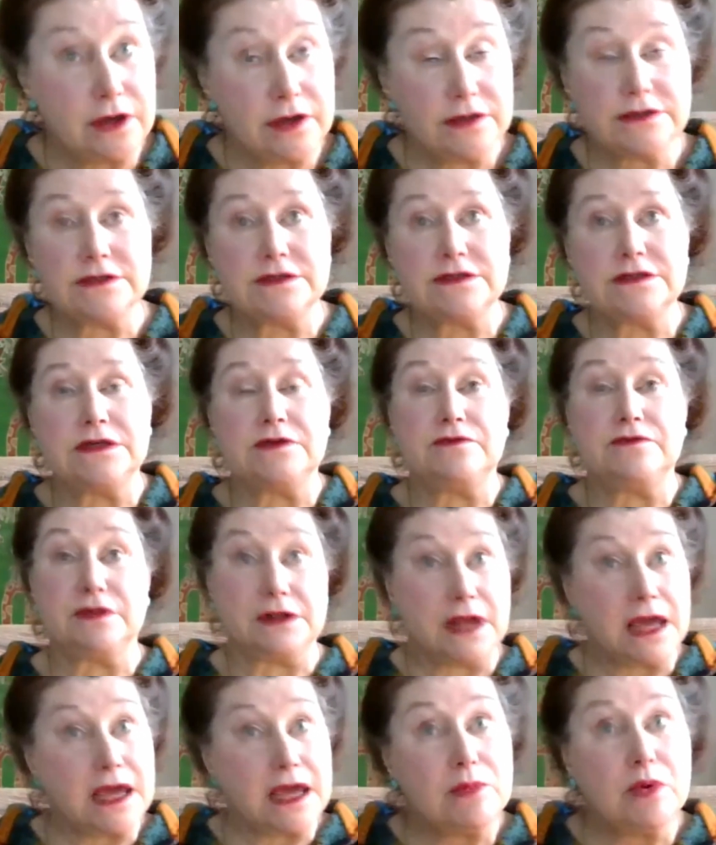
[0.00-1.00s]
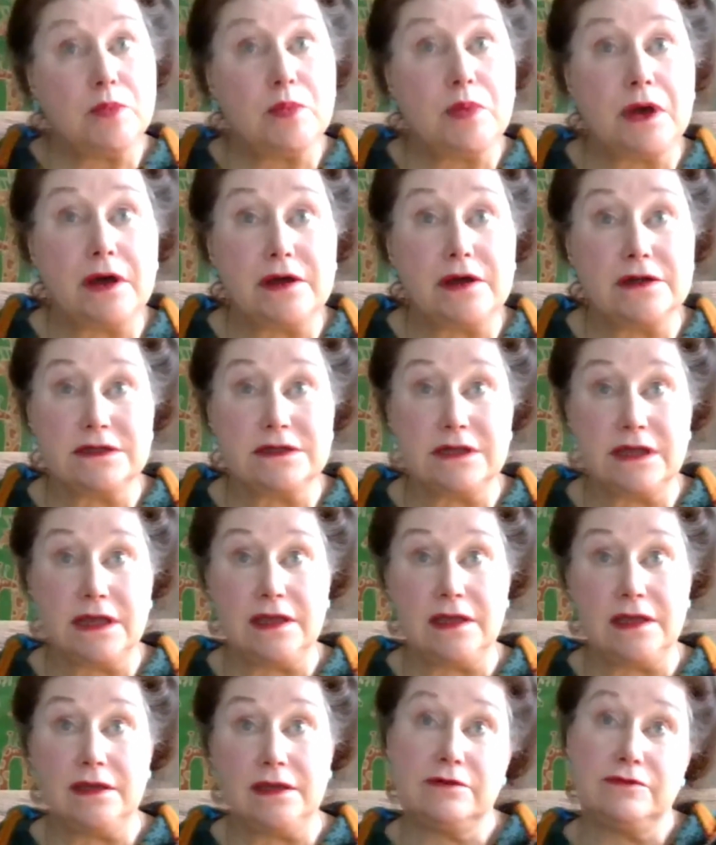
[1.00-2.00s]
courtesy of the Labour
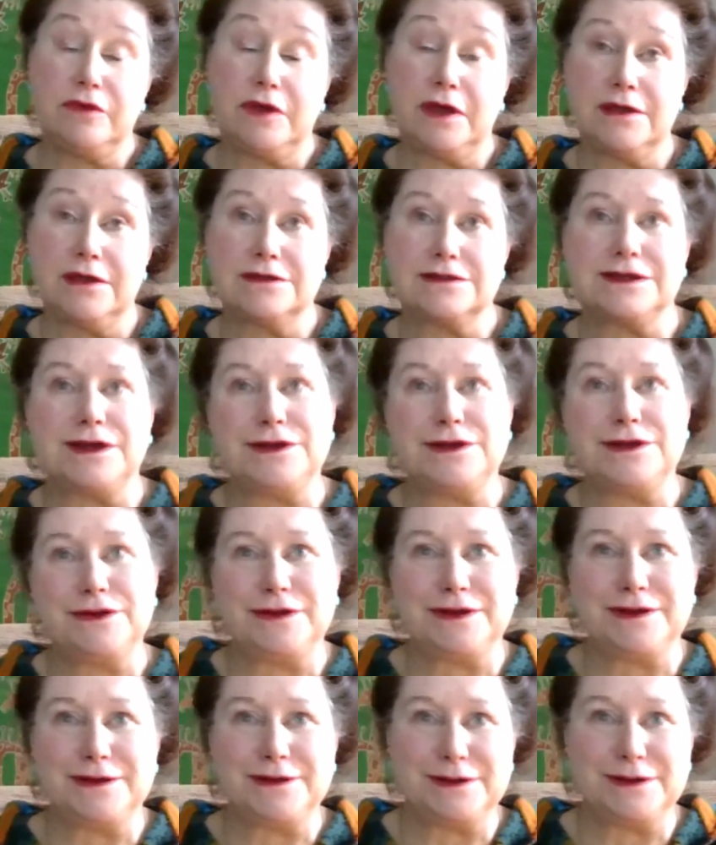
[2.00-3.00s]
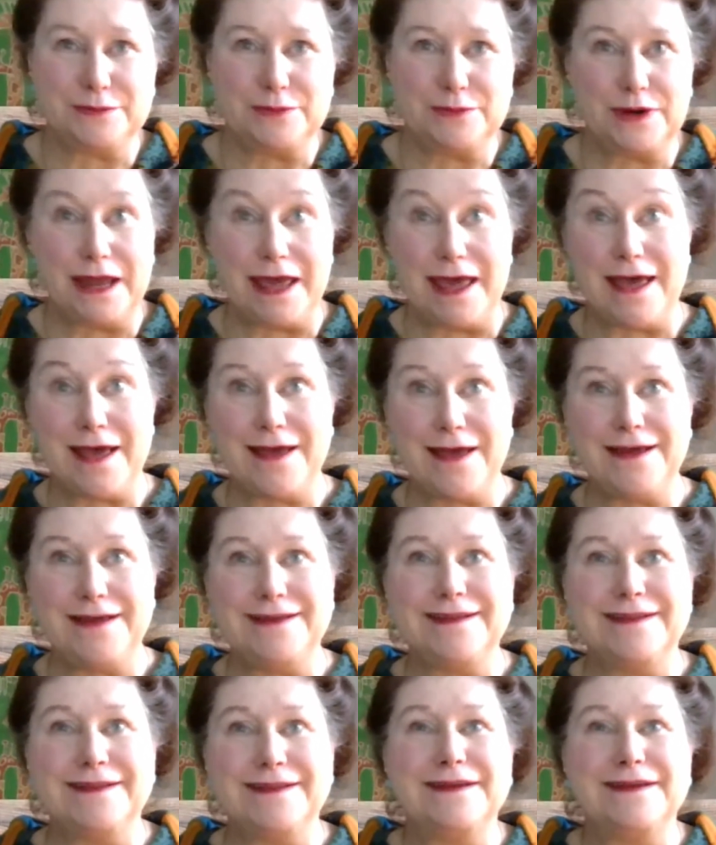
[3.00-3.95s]
Party, in fact, under Blair,